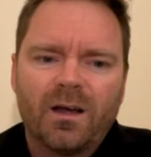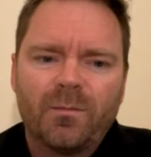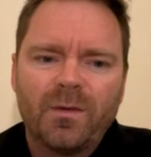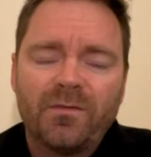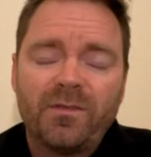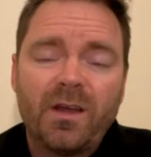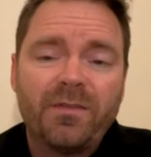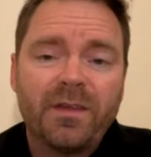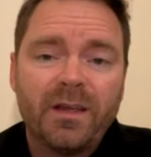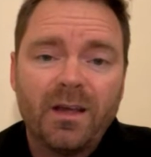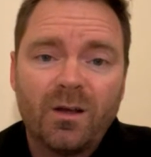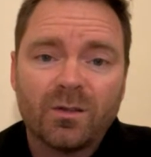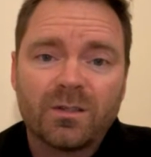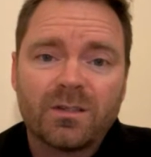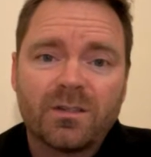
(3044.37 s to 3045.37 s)
If nothing
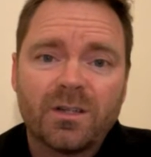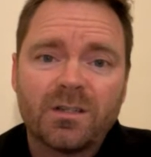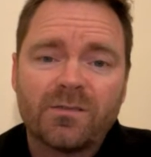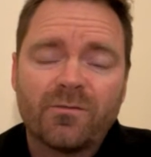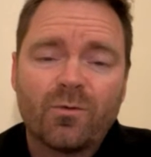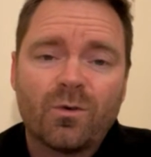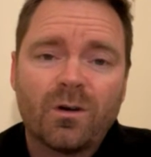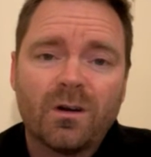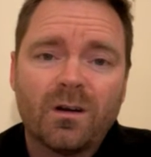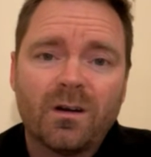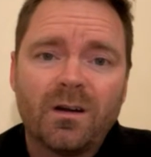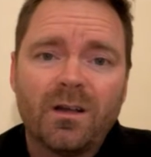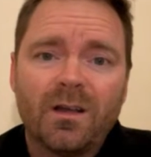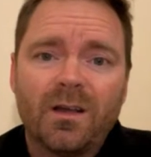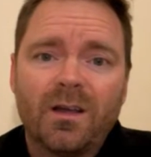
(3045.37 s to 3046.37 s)
else, just for
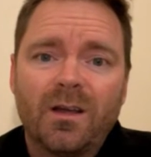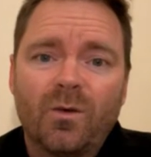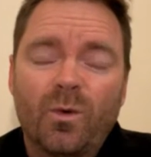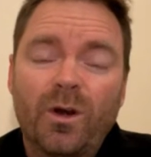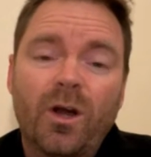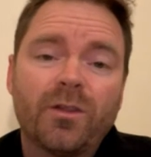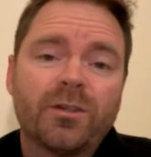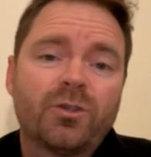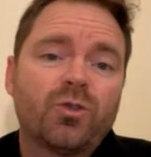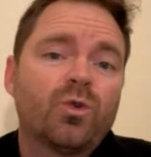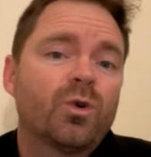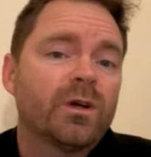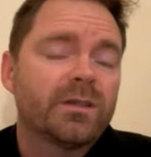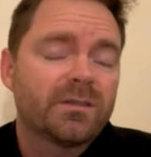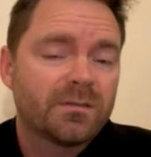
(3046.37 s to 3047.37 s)
when all the
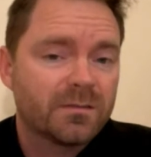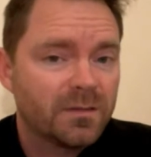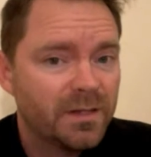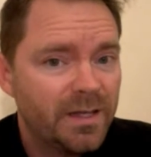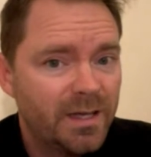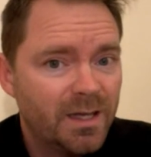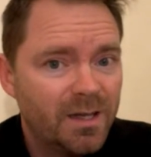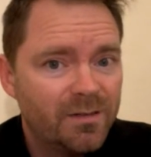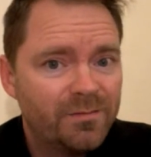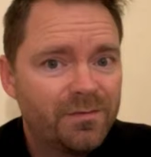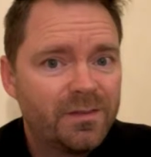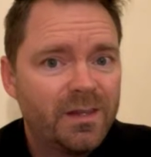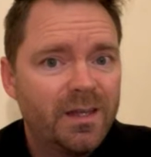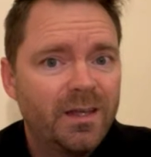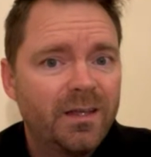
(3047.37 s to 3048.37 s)
tourists leave,
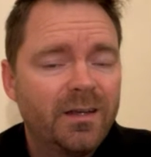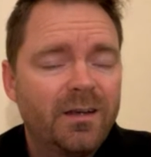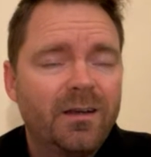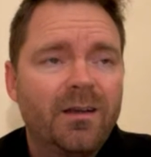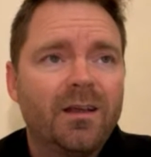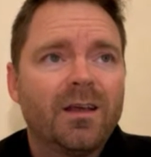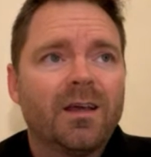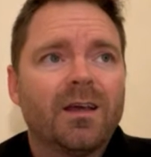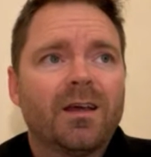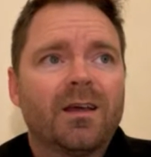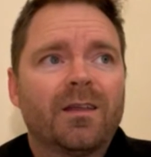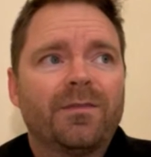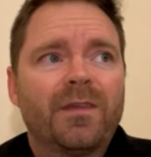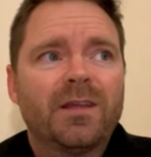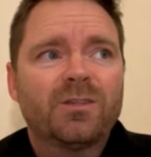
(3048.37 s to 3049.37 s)
then
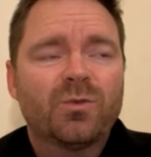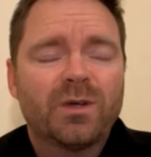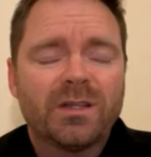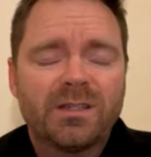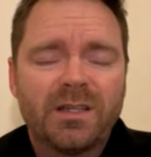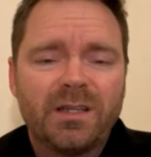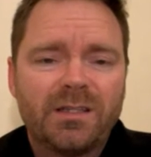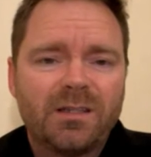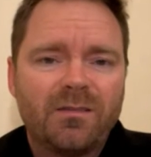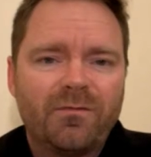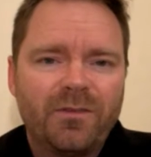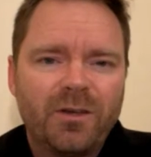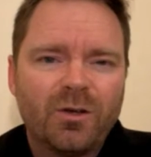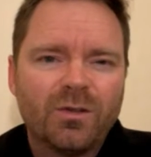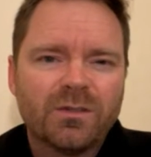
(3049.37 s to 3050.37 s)
that's when Assisi
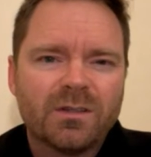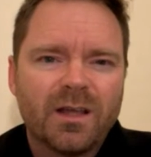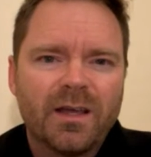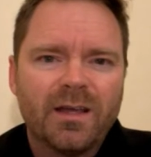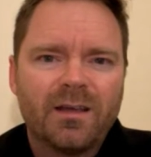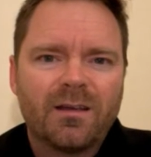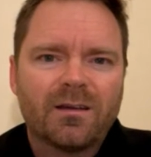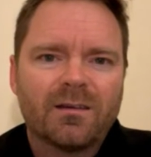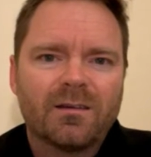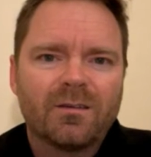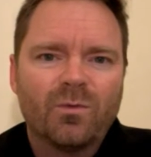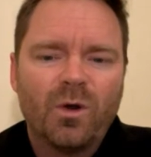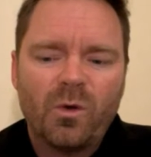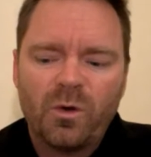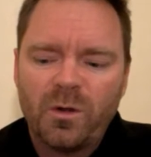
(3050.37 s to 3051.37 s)
feels like
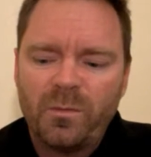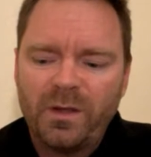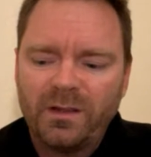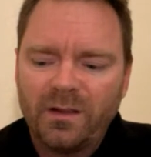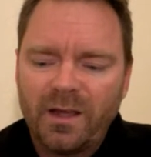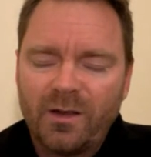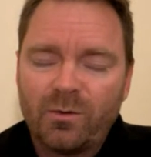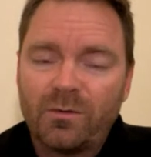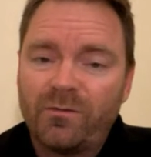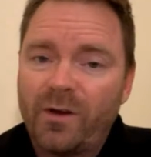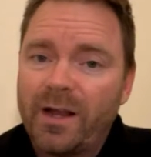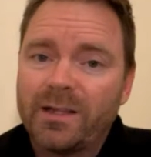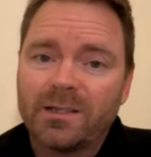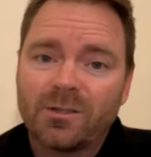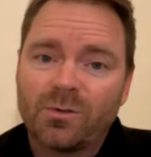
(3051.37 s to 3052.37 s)
what it would have been like when
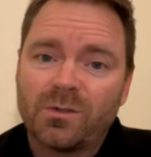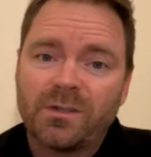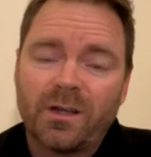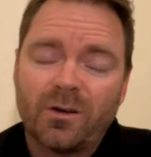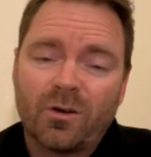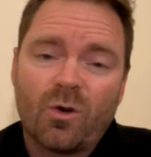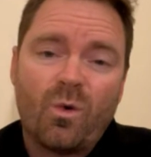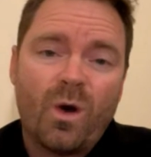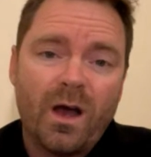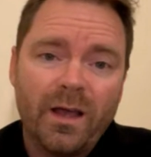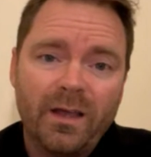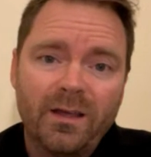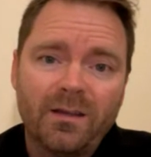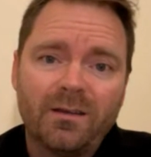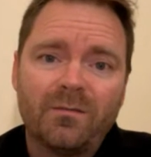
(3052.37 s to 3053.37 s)
Francis was there.
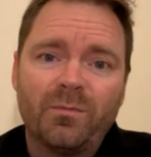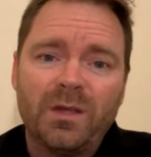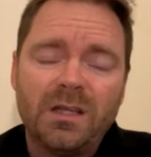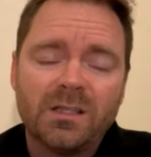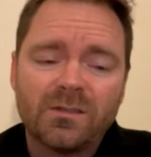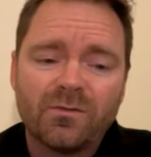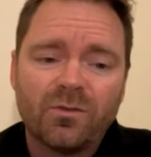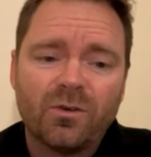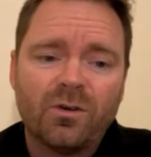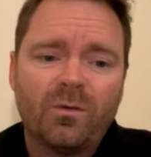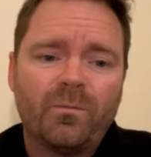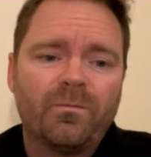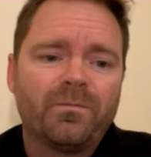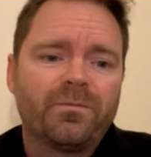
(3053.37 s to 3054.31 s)
Quiet, peaceful.